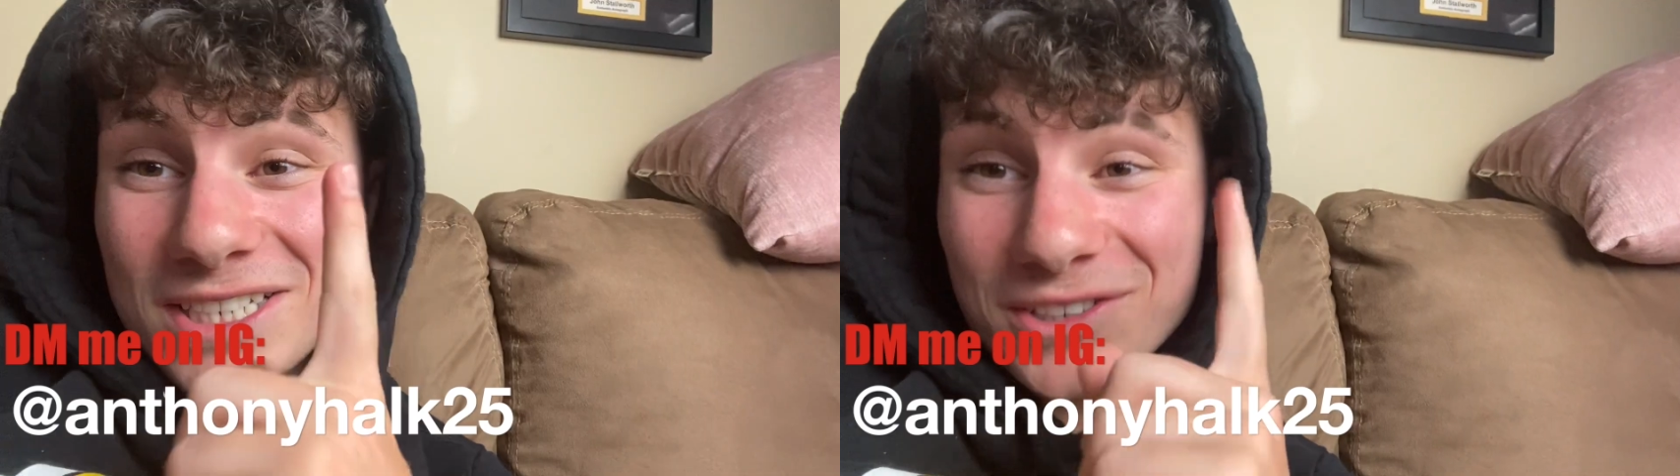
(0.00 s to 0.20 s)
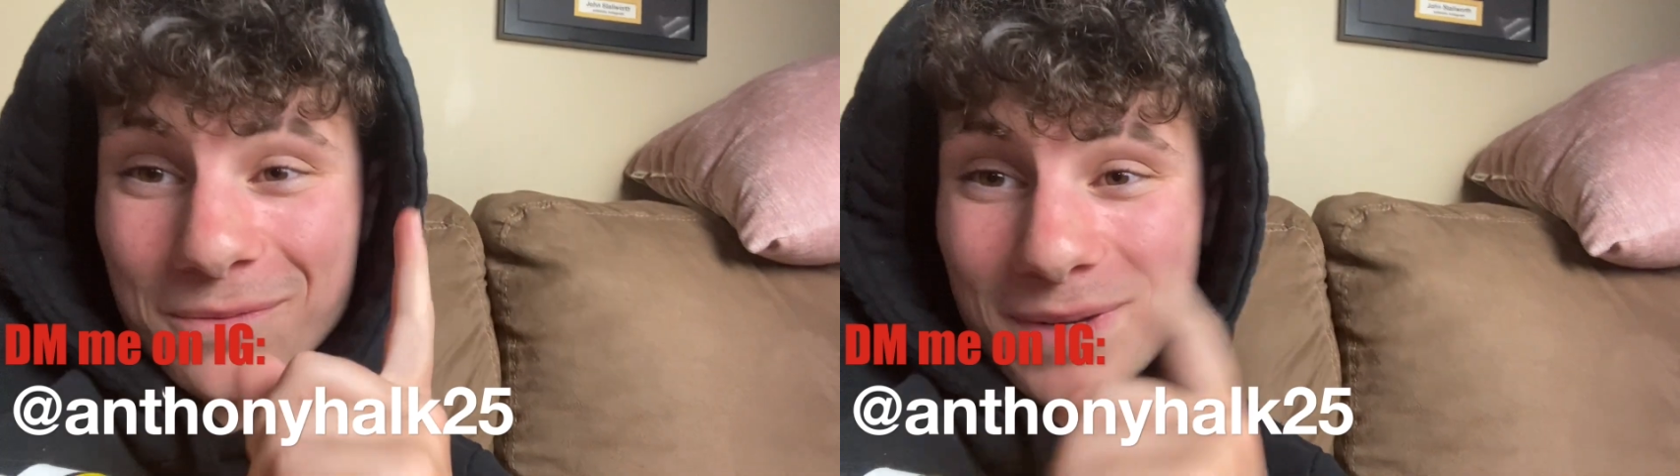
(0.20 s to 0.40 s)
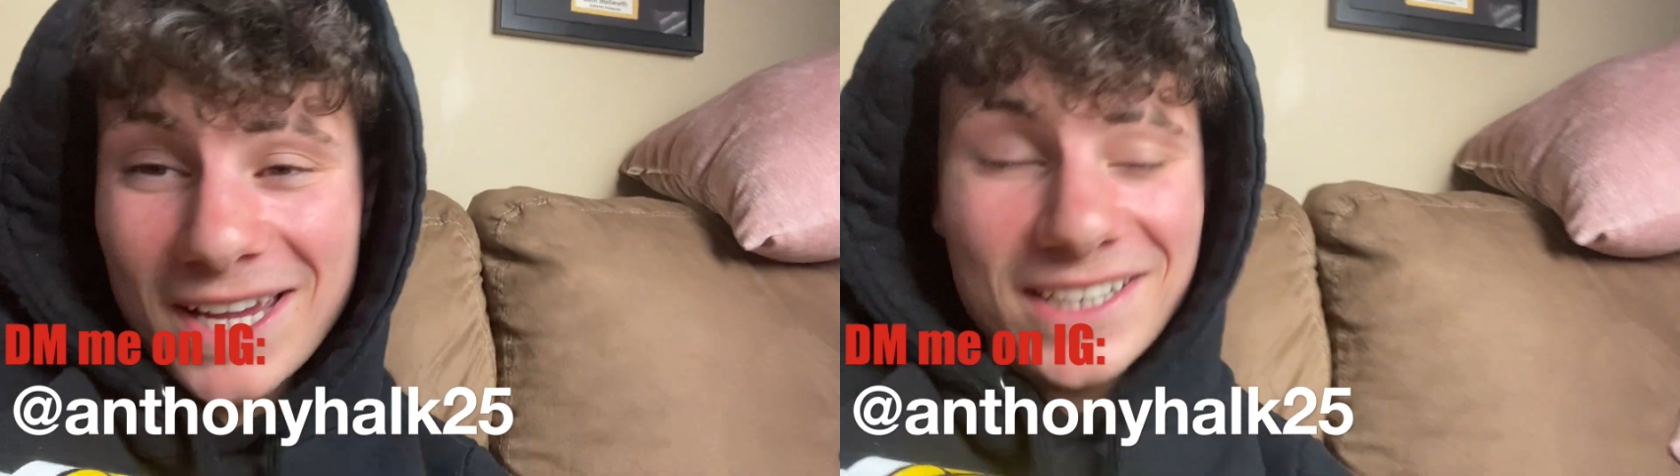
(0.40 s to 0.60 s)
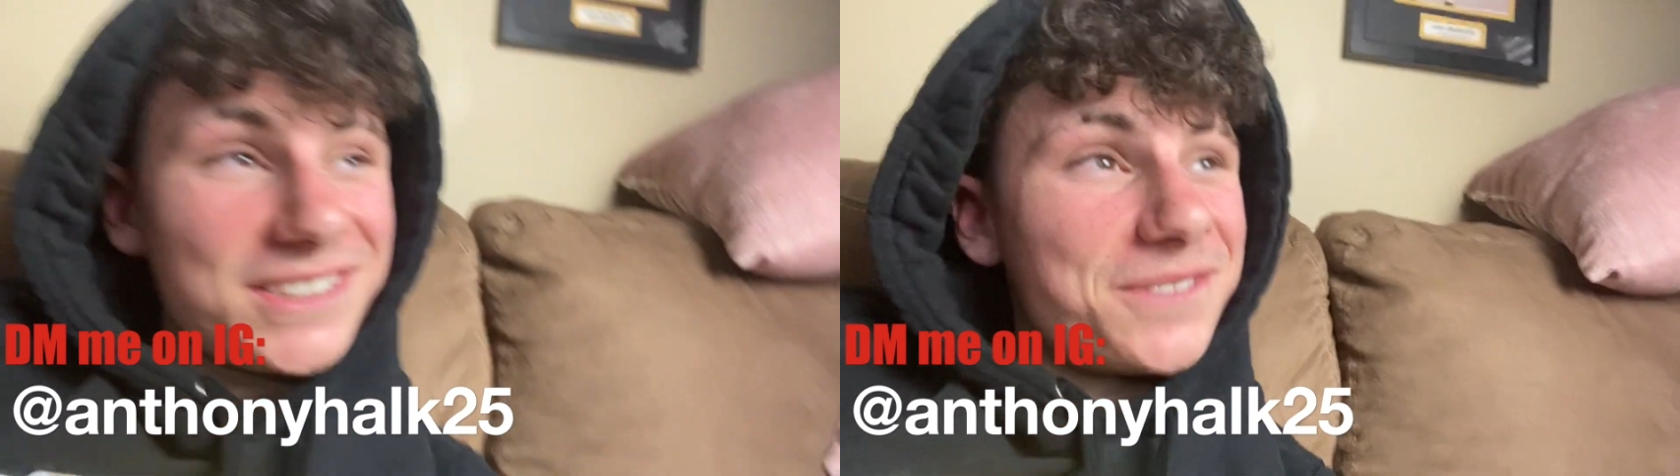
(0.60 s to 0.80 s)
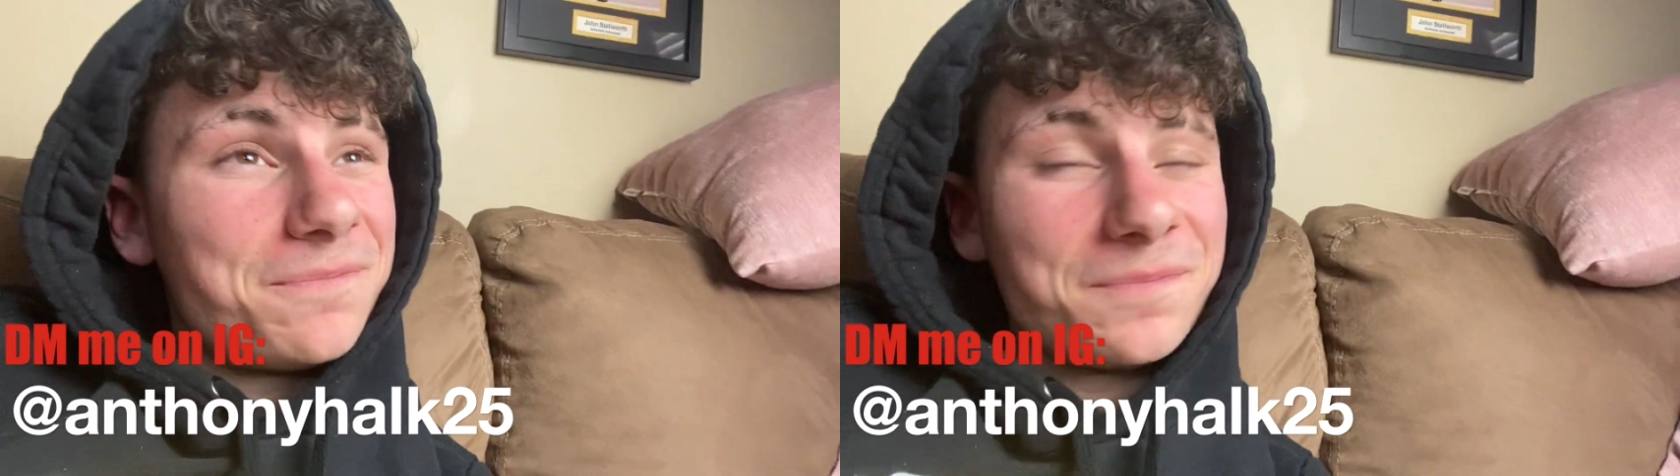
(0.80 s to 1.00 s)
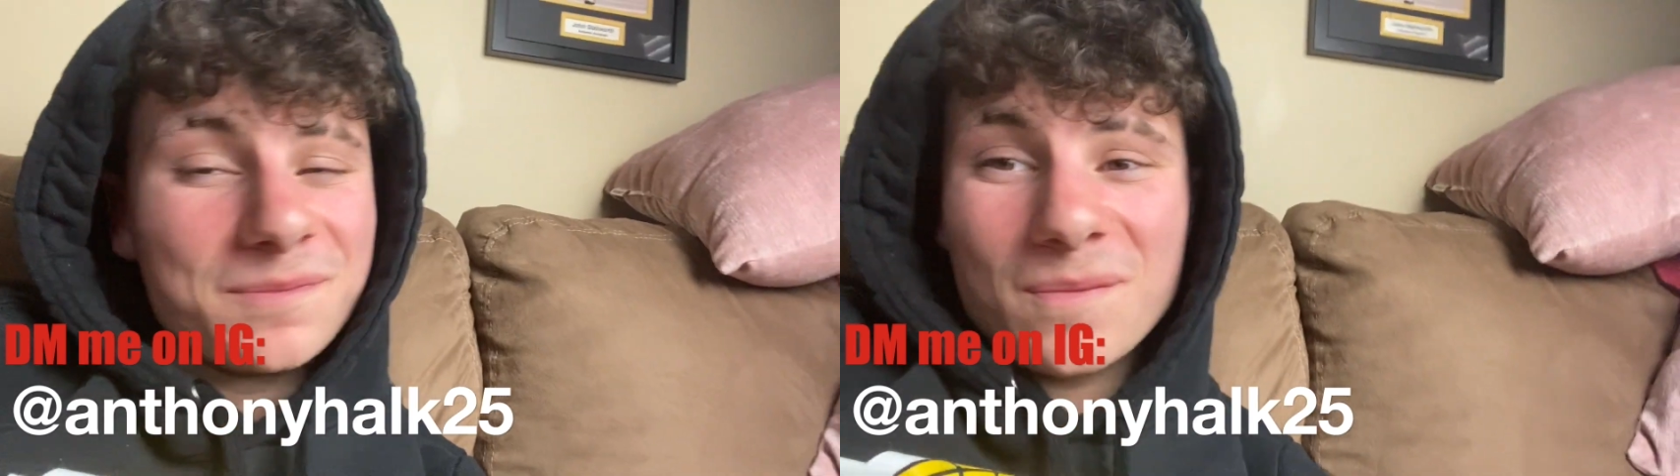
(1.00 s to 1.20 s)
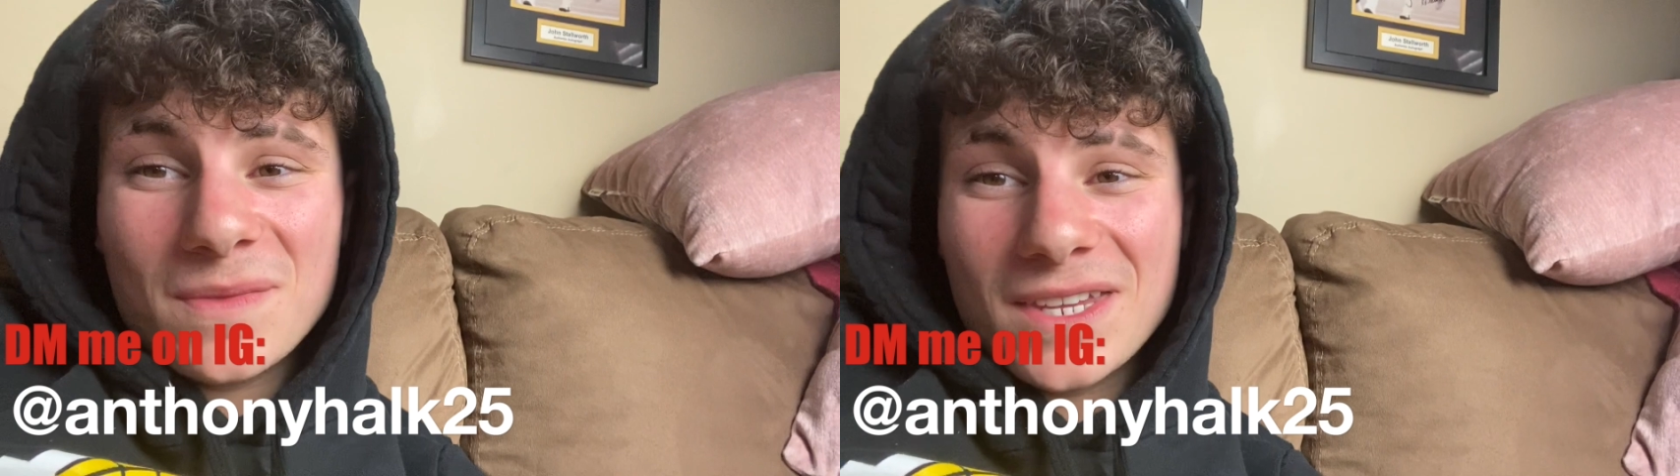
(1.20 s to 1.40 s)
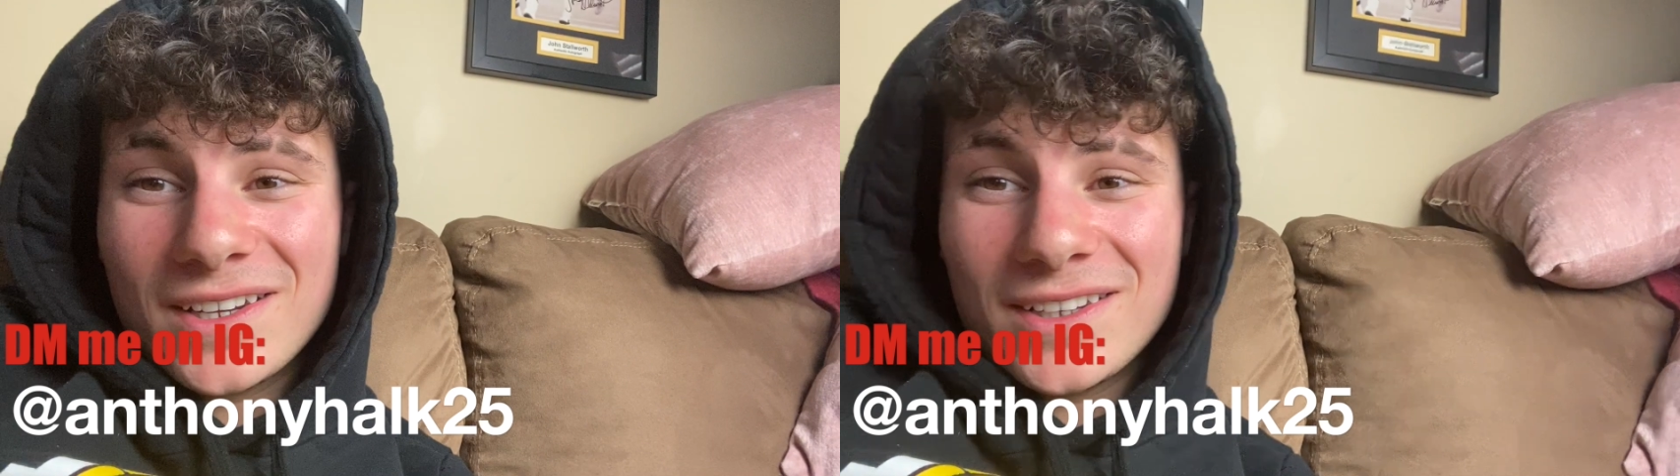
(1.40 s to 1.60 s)
You guys are the best.
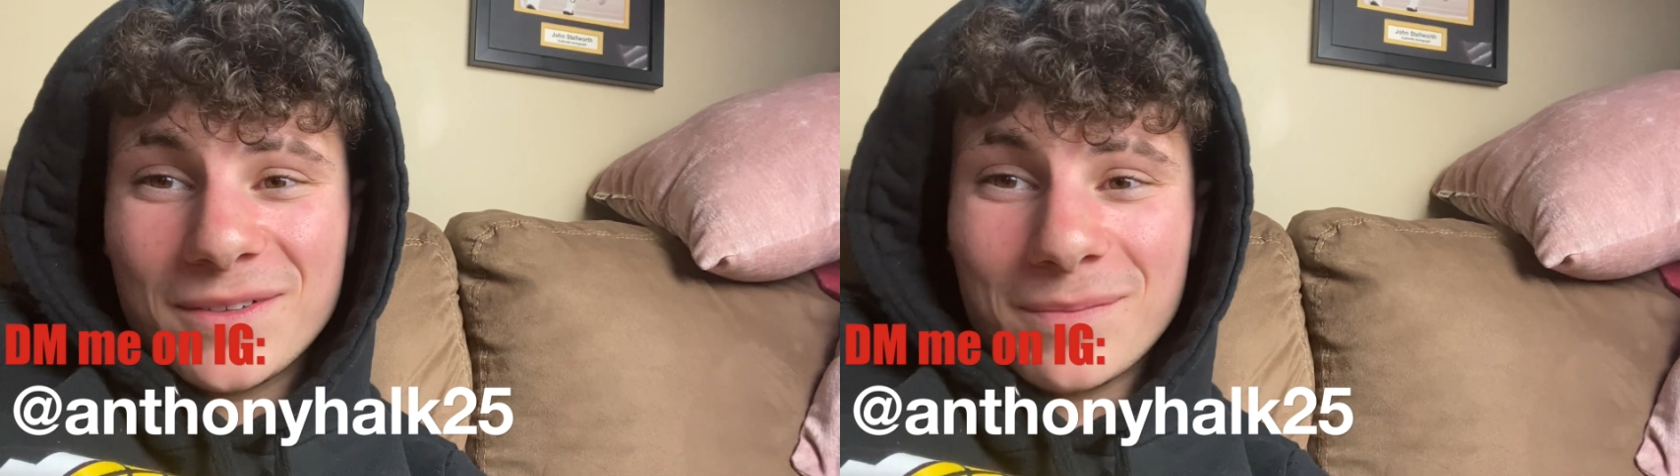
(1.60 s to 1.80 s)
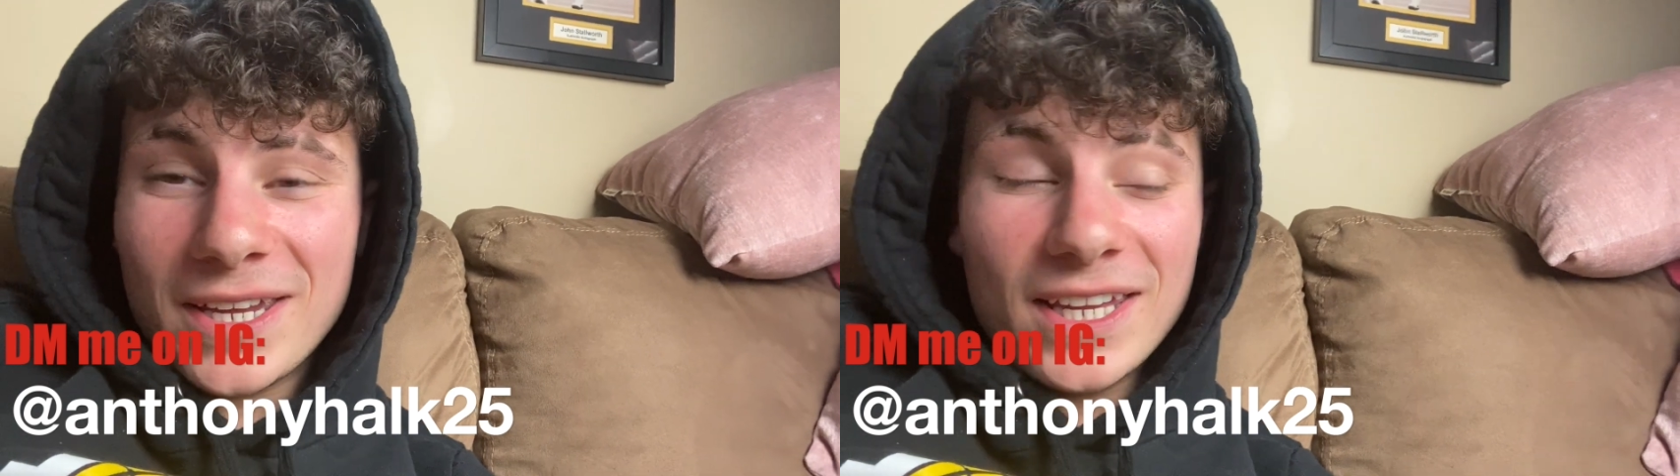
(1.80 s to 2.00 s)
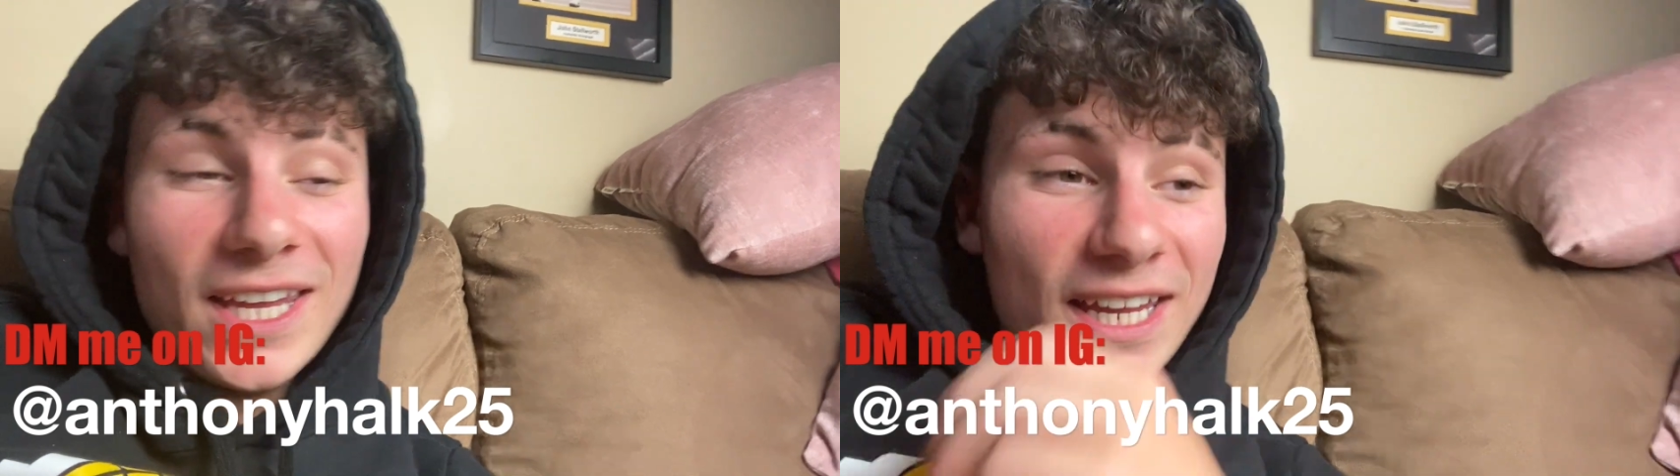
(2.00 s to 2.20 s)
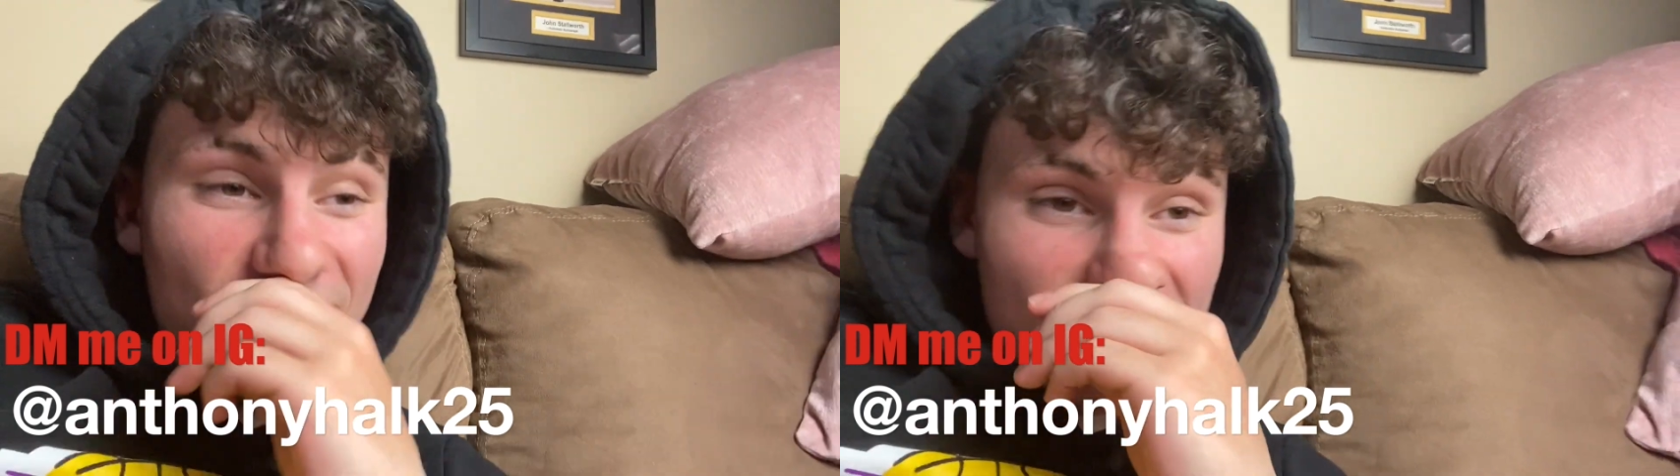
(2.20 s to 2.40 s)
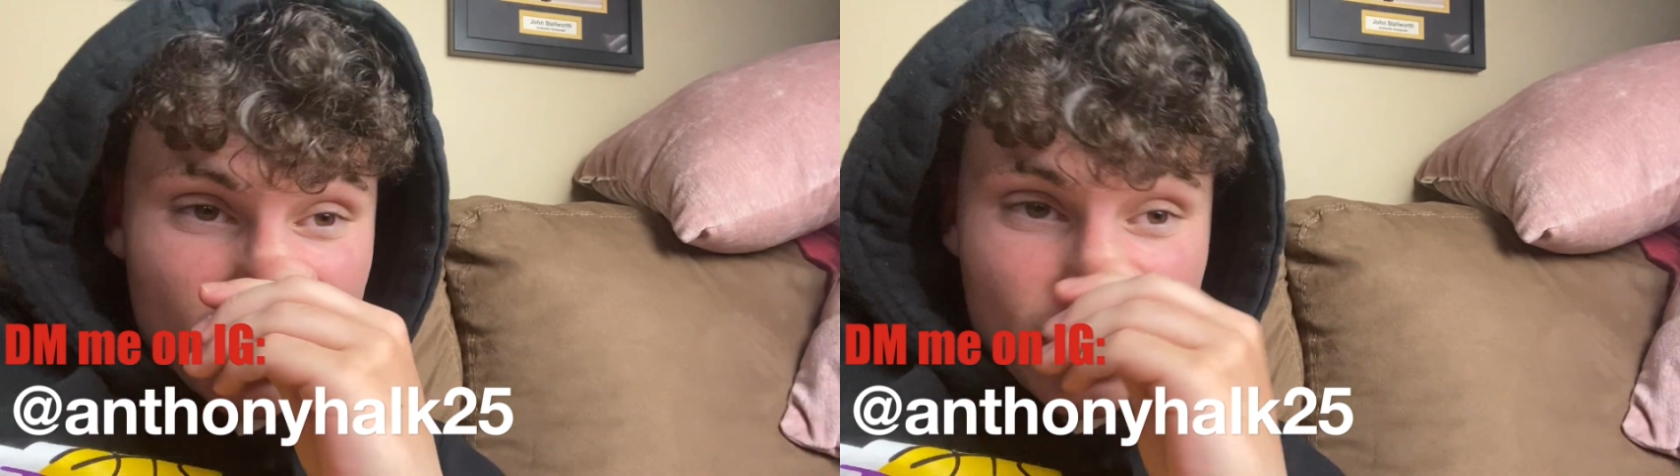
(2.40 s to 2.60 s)
Man, hey,